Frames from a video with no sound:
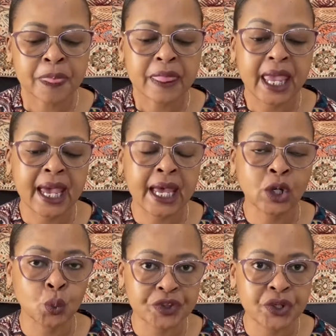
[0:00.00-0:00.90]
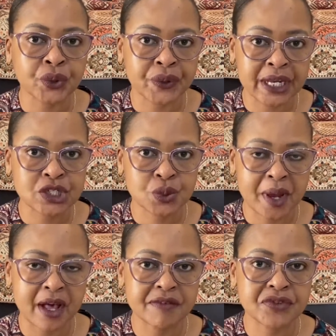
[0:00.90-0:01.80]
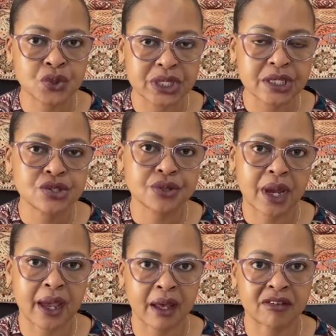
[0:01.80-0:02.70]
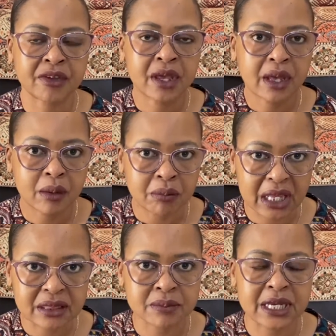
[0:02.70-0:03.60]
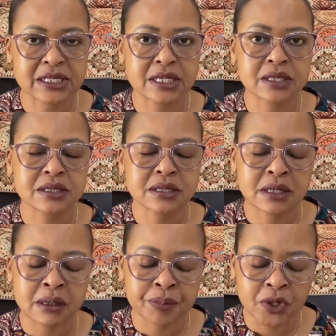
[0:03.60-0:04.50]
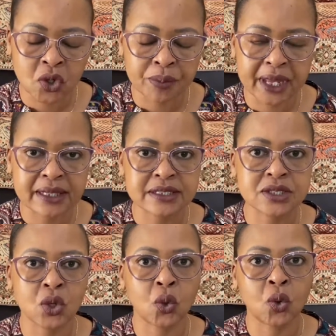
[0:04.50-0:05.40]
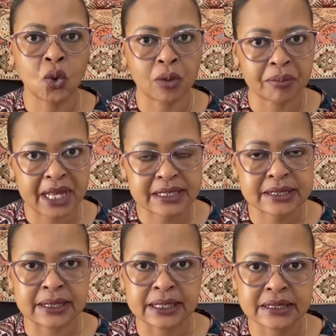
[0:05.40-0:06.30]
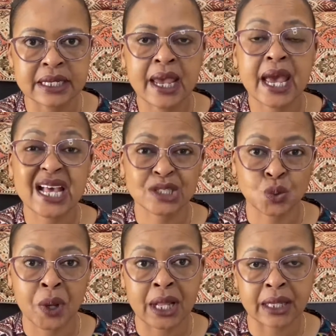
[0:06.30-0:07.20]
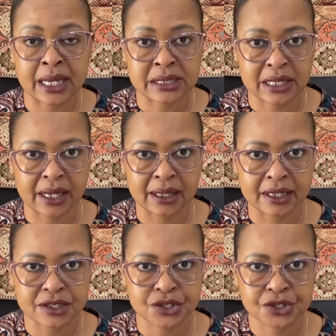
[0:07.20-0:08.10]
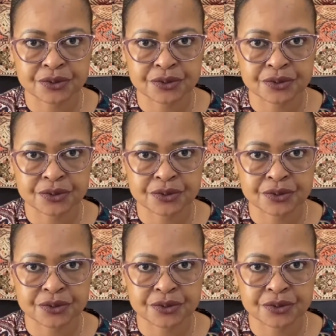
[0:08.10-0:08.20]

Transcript: and with your grade 12, you need to have mathematics, pure maths or maths lit, as well as English.